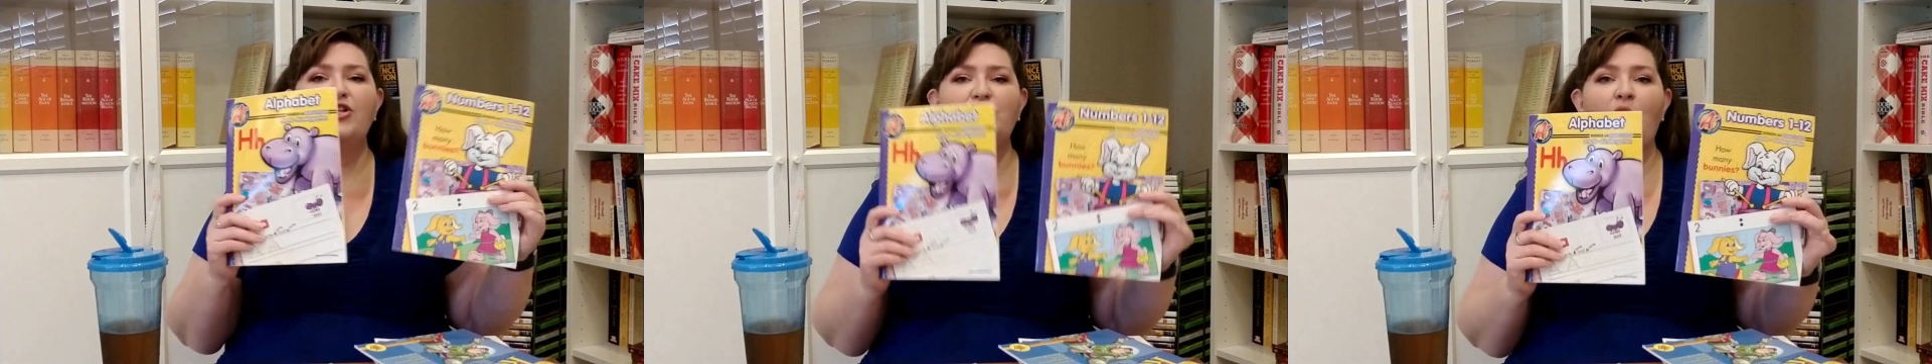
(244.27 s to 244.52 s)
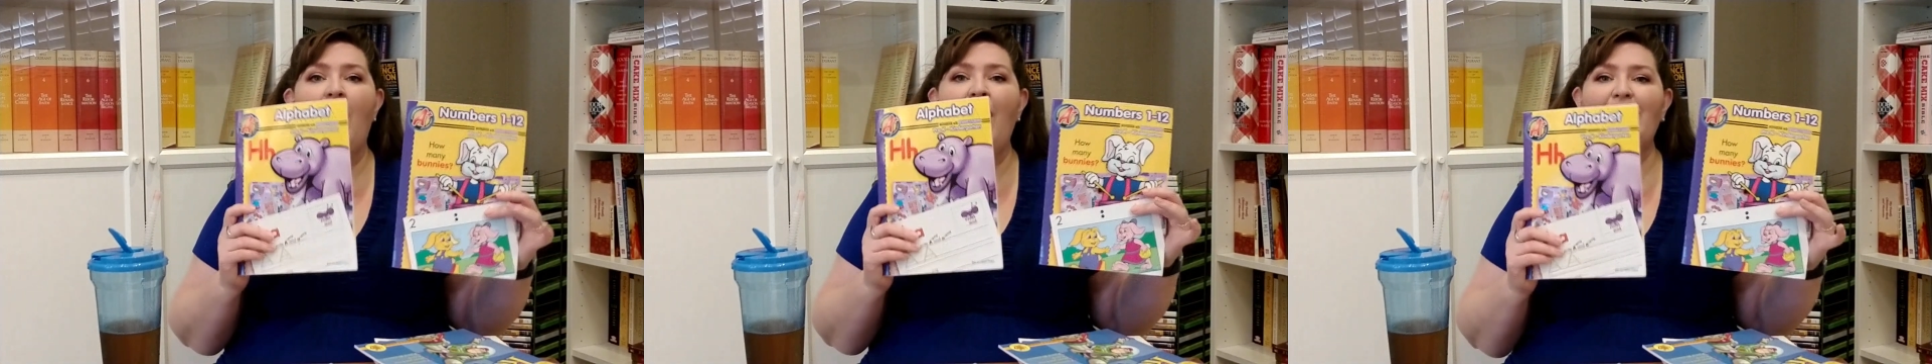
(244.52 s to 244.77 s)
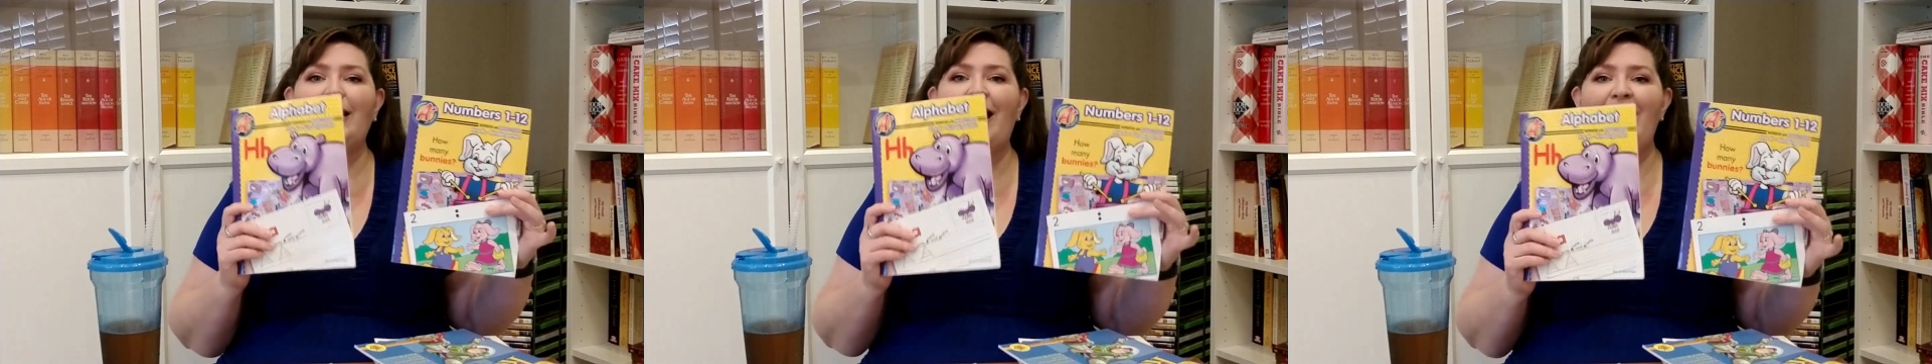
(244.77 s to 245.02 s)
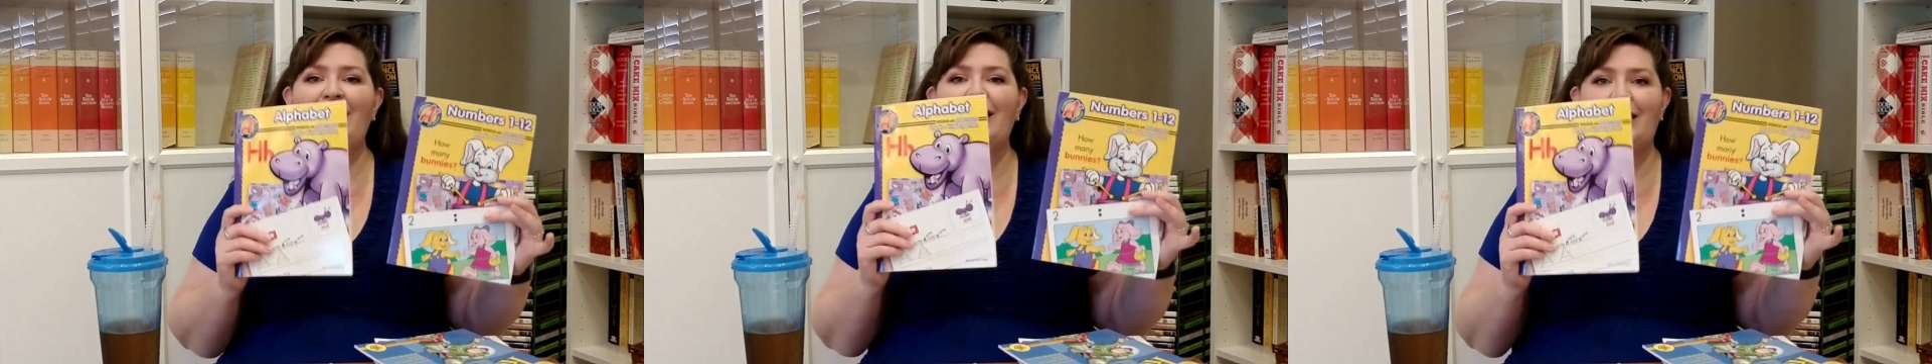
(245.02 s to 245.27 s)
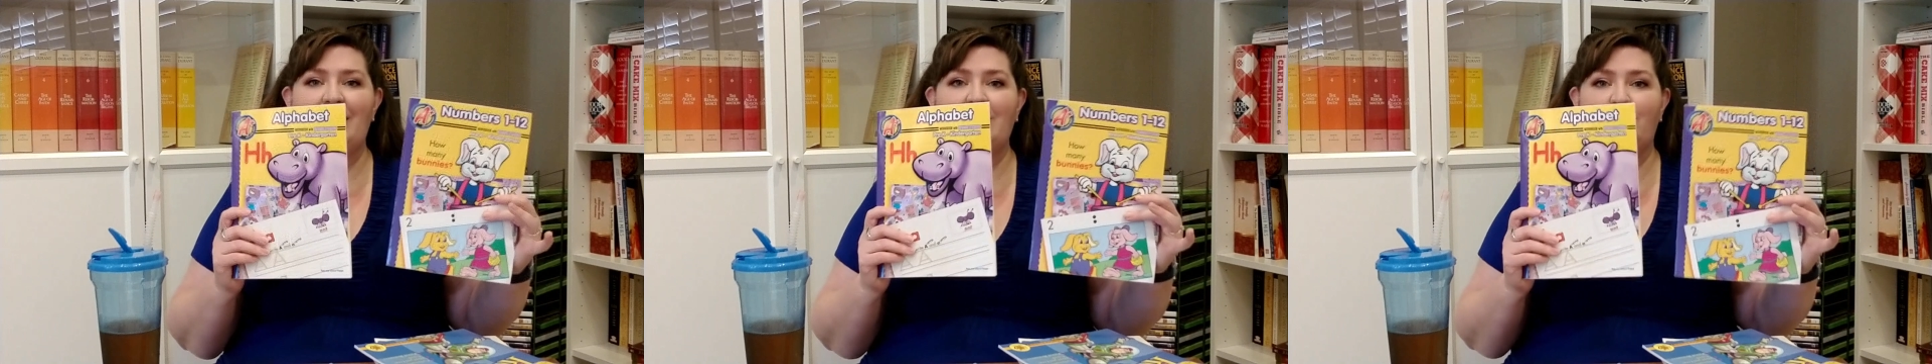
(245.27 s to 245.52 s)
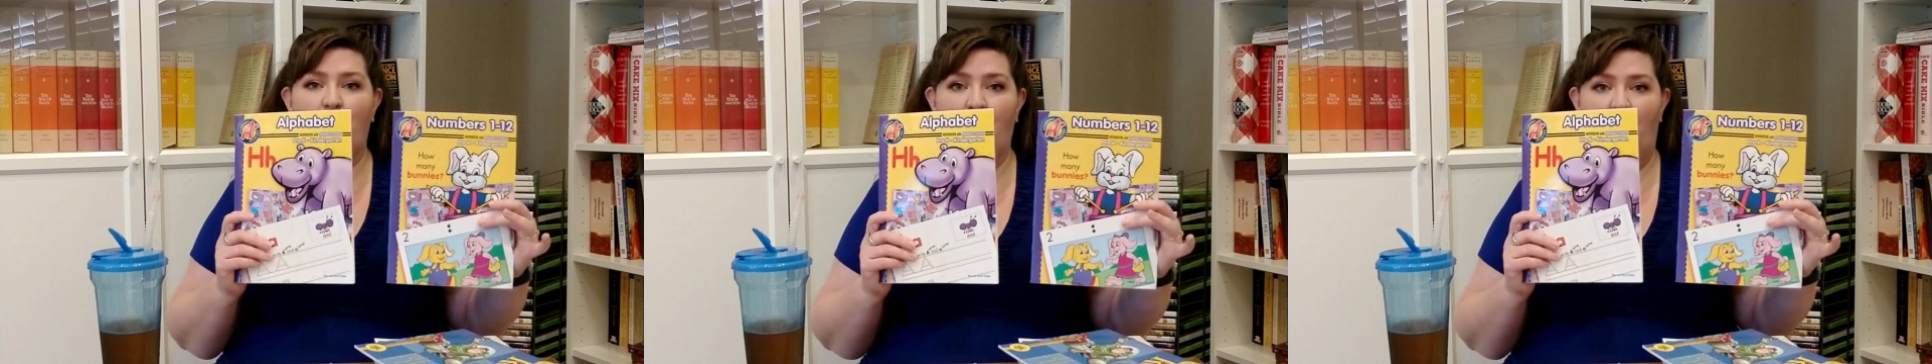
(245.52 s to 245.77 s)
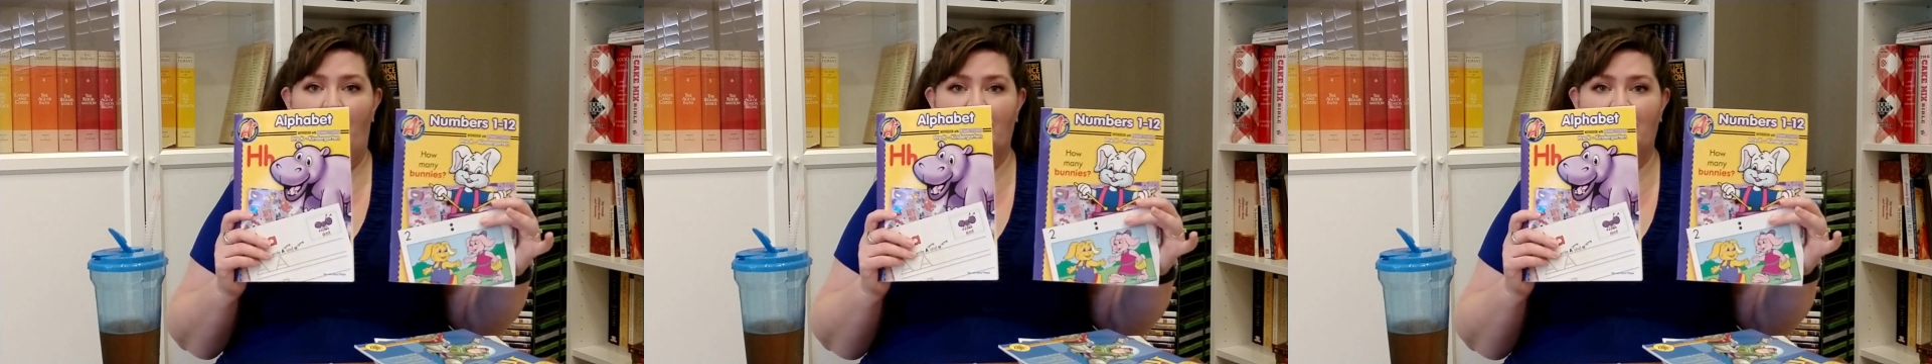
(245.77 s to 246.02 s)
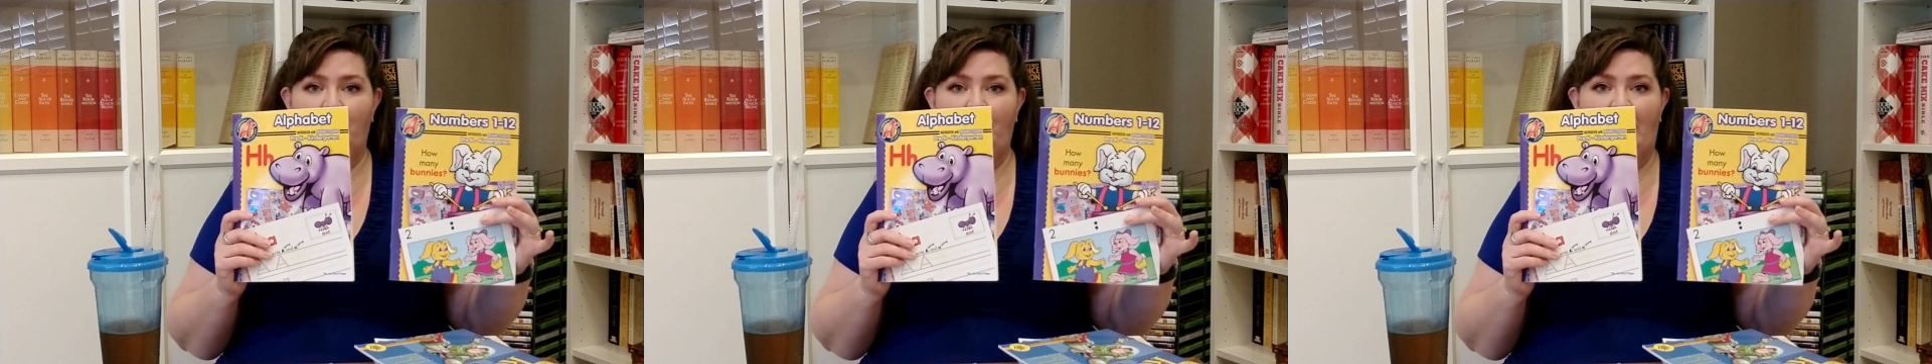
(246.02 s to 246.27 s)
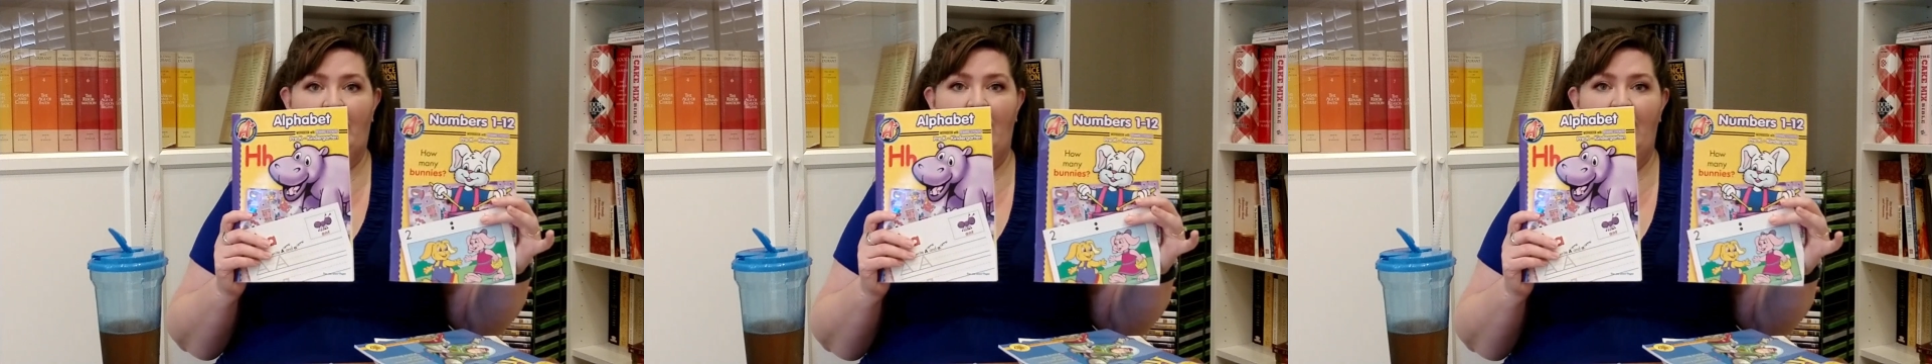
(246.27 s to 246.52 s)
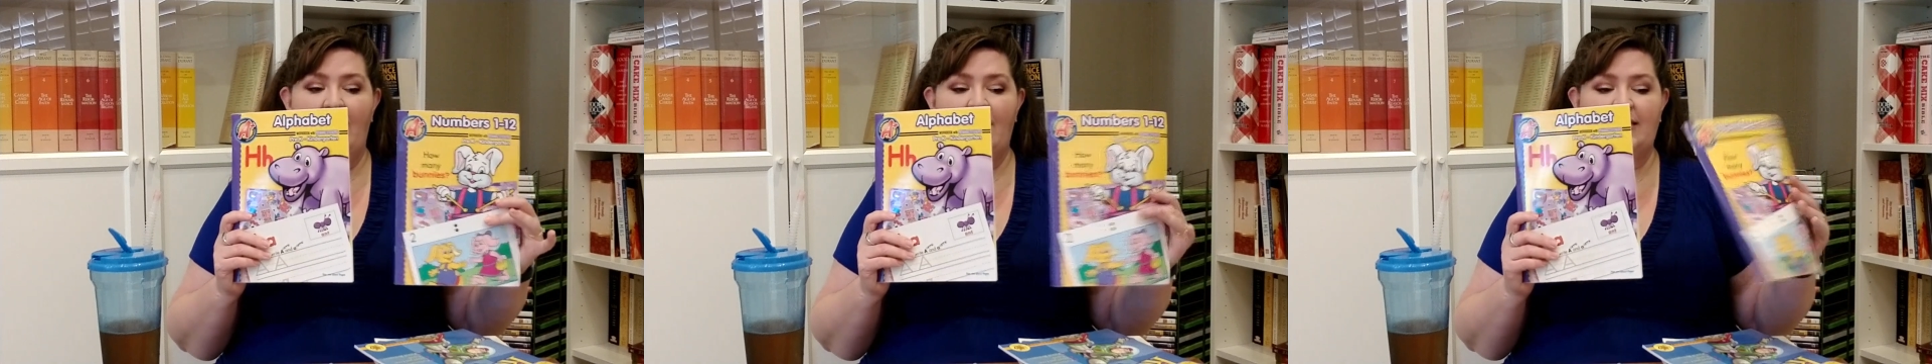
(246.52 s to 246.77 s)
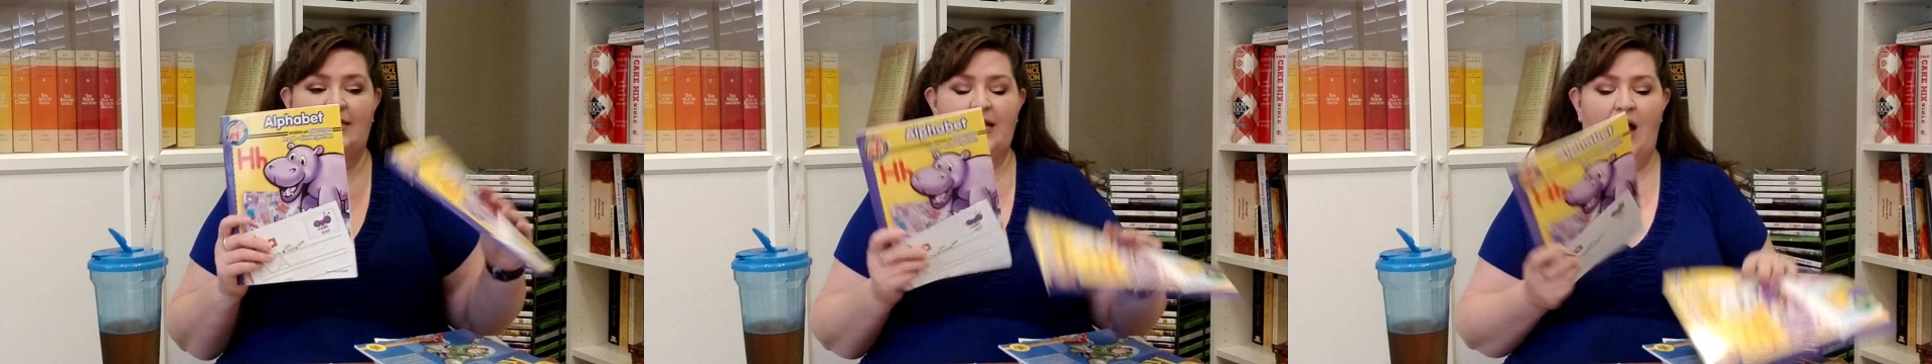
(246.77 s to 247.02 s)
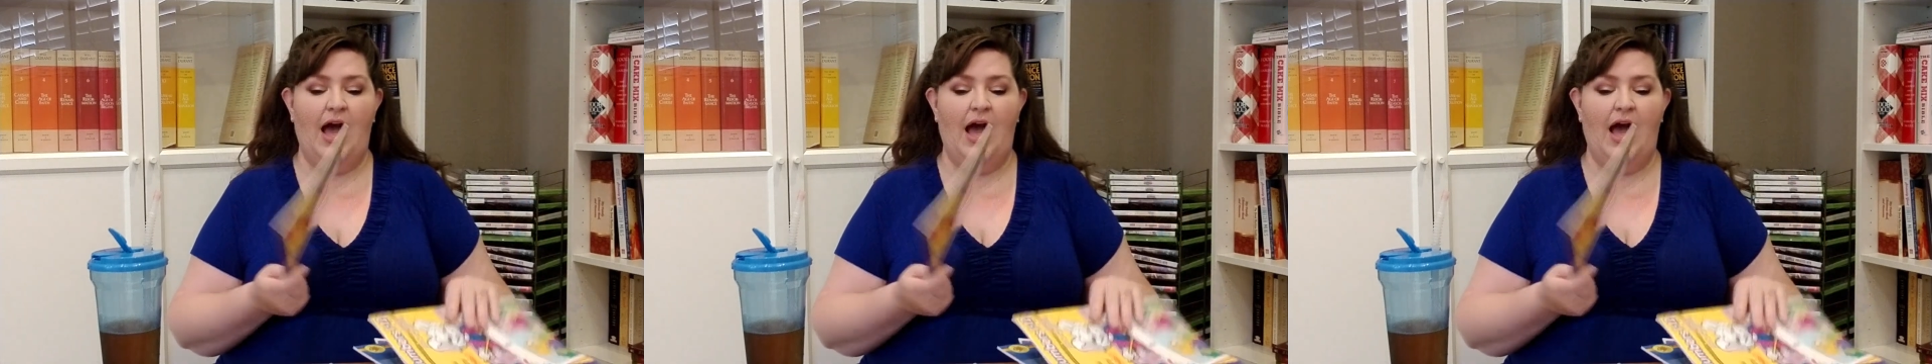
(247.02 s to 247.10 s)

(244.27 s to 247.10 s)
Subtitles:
So I like these books because